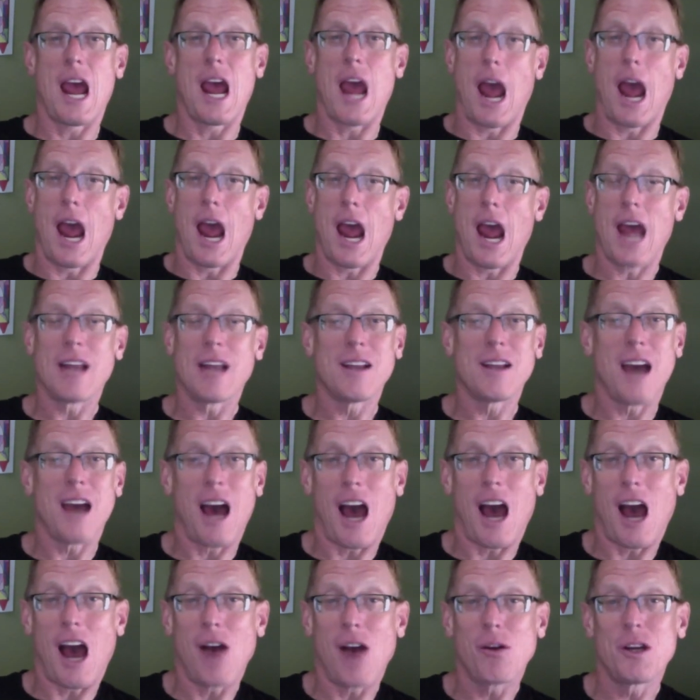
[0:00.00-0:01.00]
And
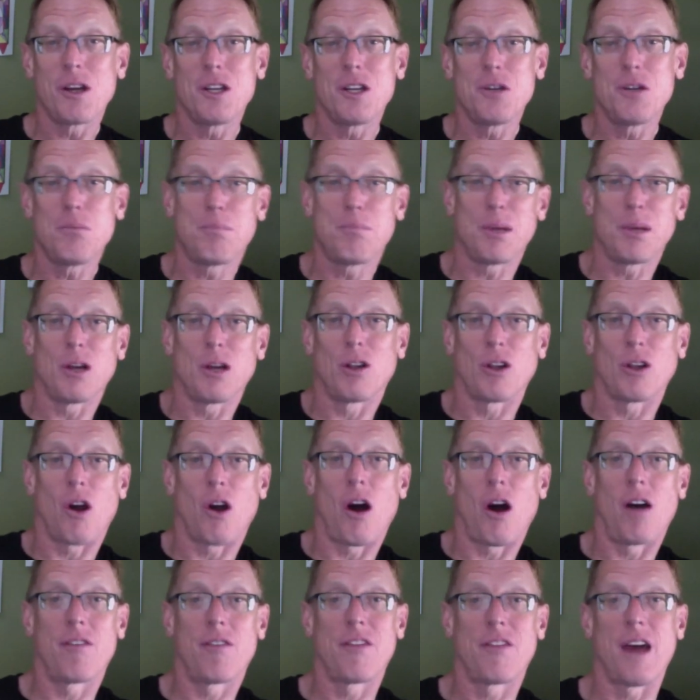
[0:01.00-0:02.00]
how can you build
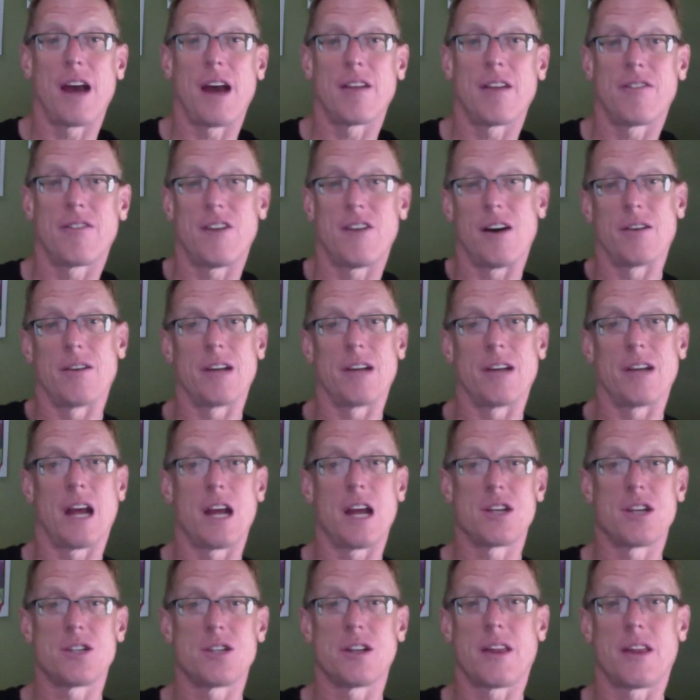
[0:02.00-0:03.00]
off that
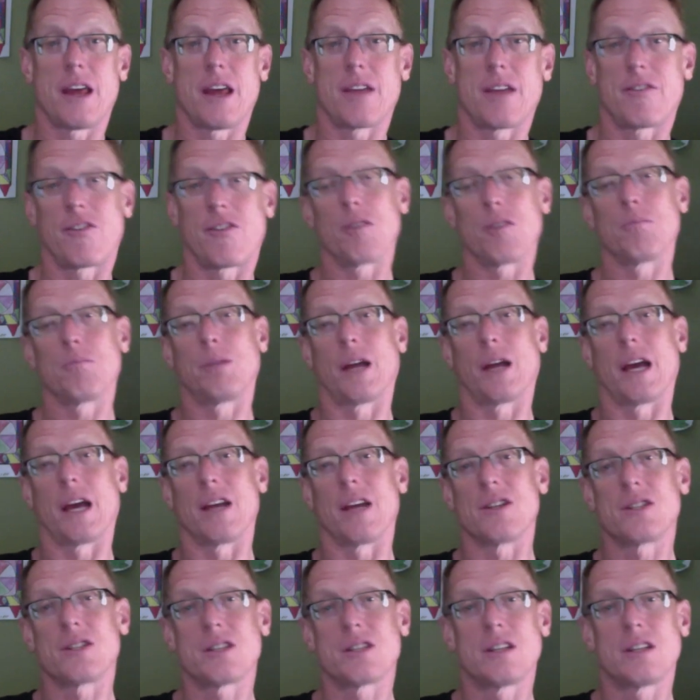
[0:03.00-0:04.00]
foundation, that firm
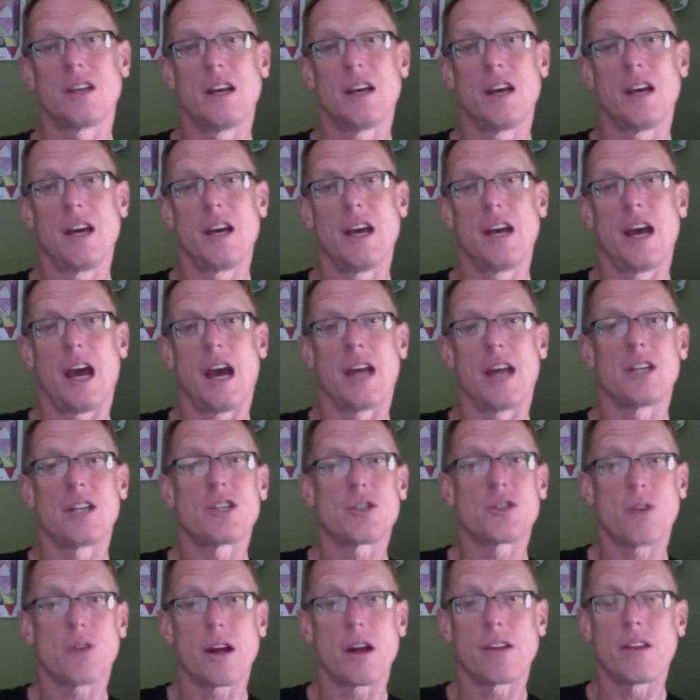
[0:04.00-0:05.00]
place, and
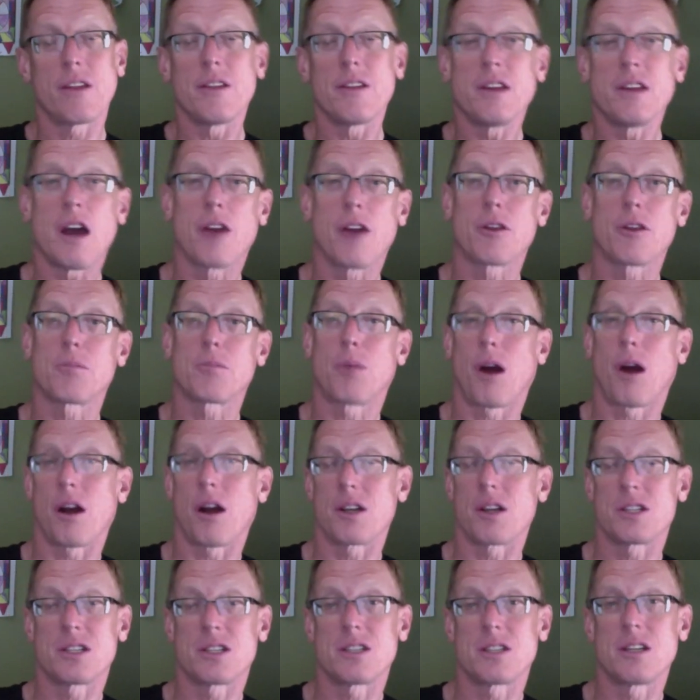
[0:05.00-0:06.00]
strengthen the other
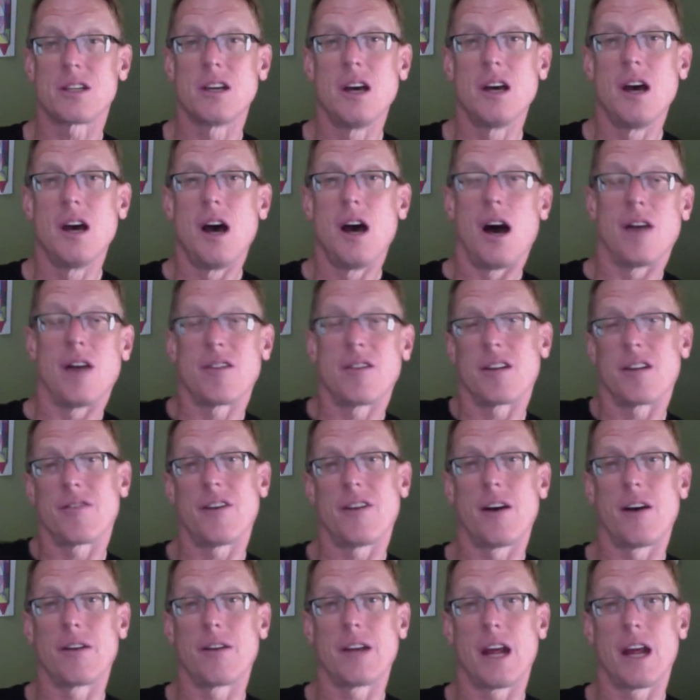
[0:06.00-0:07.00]
parts of your
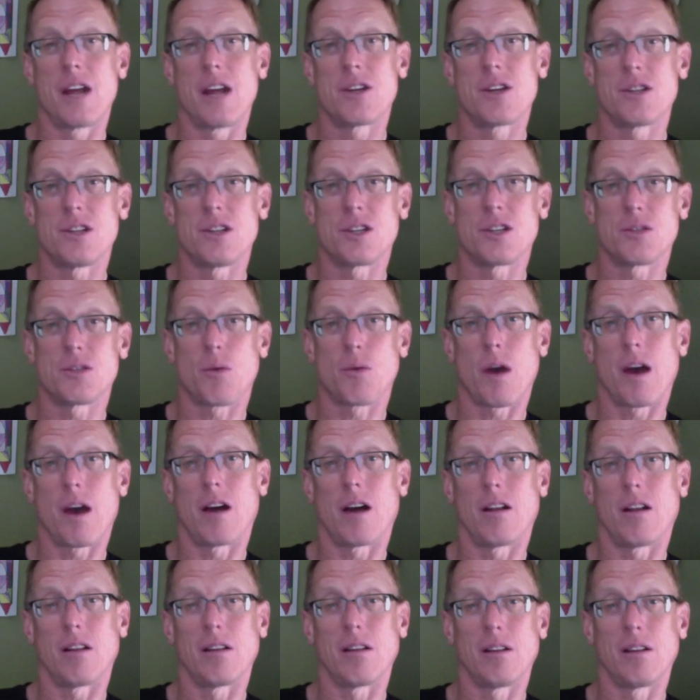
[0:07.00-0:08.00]
foundation as
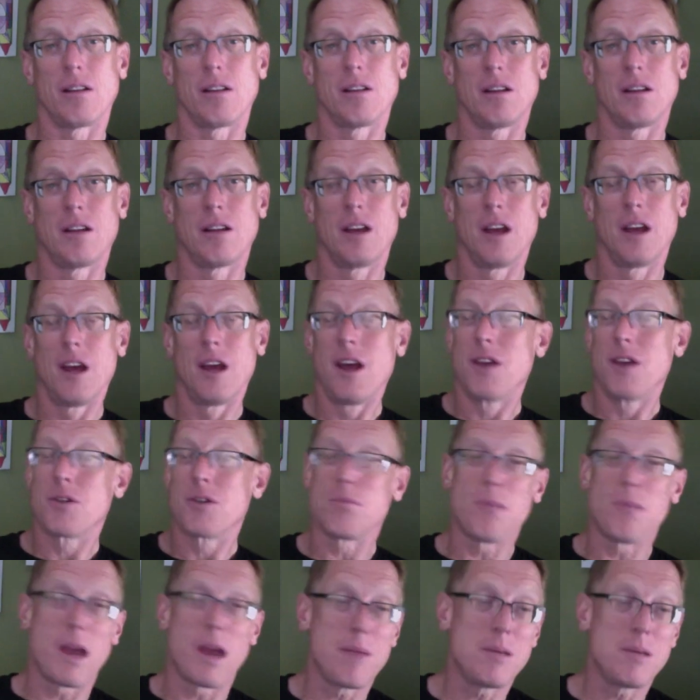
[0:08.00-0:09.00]
well? So
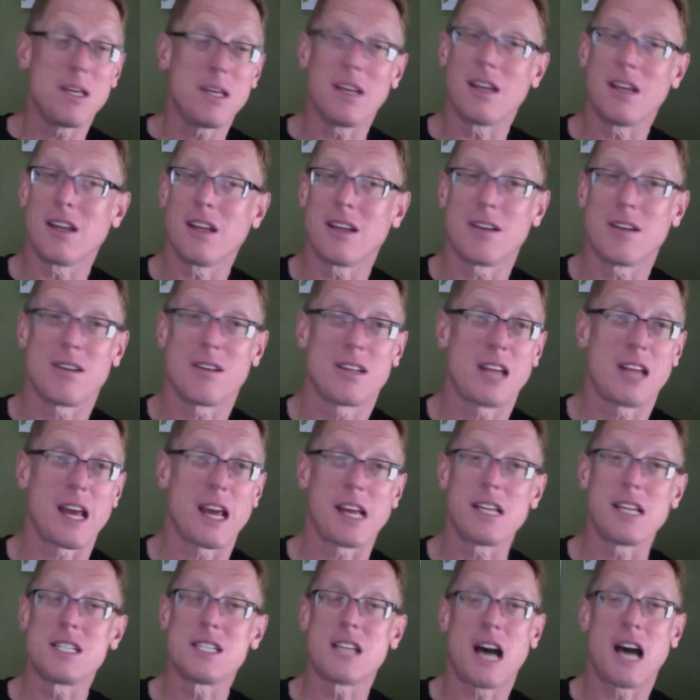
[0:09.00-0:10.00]
maybe
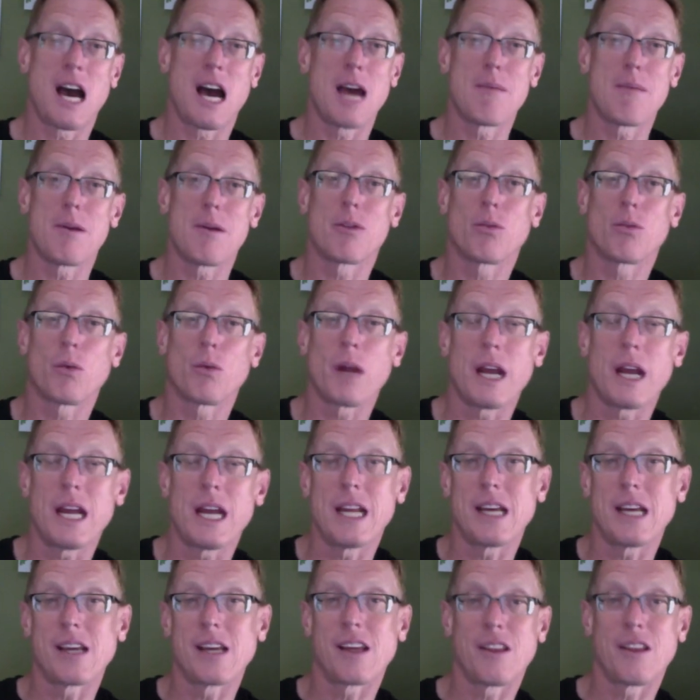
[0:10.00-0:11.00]
taking time and
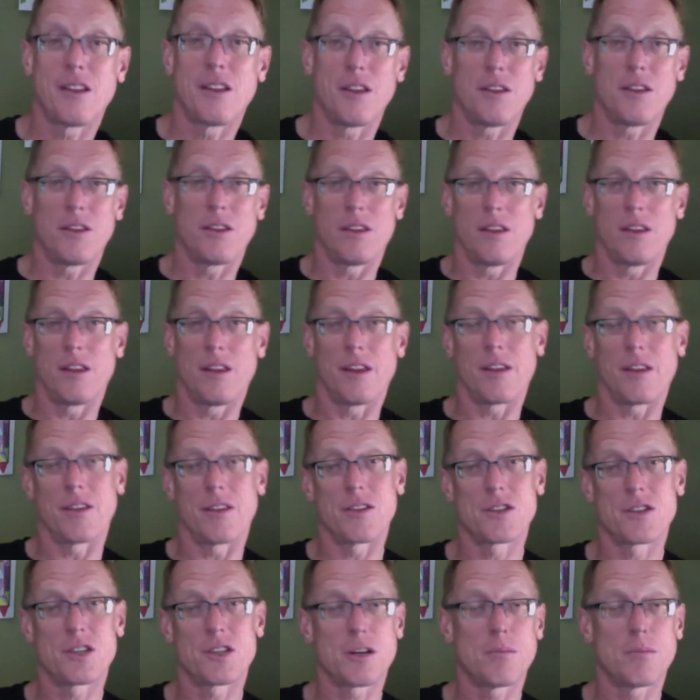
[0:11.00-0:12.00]
reading the
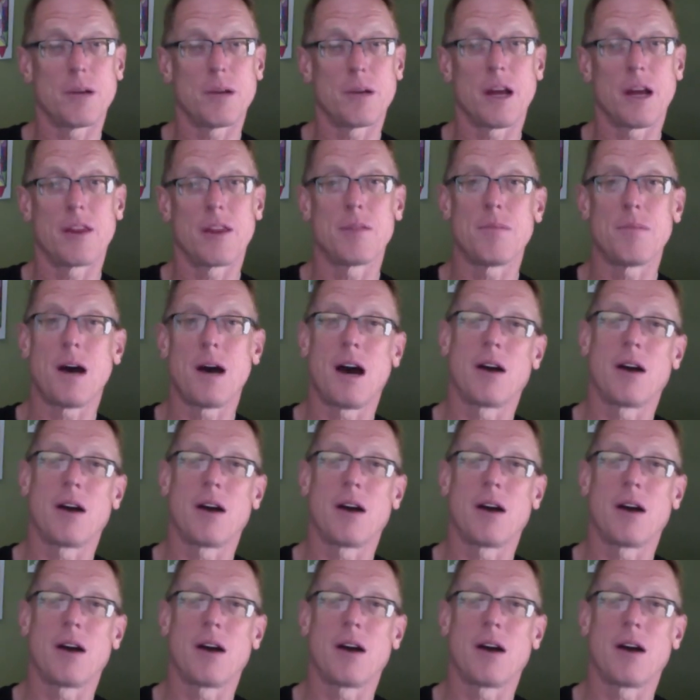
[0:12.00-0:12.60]
Sermon on the Mount,